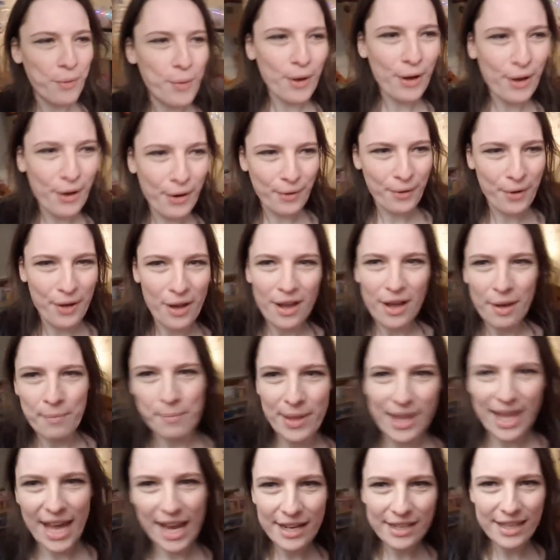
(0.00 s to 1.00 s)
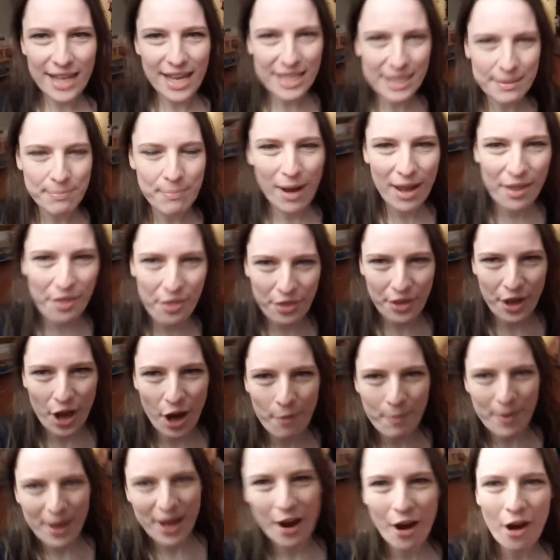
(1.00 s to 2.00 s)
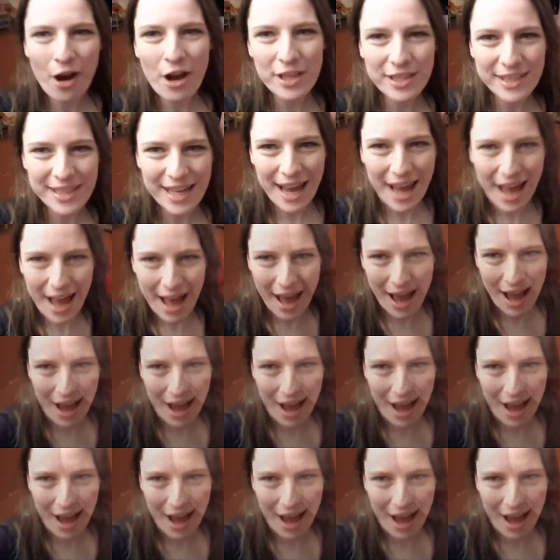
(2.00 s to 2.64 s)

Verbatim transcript: Woohoo! But then this month it'll be awesome!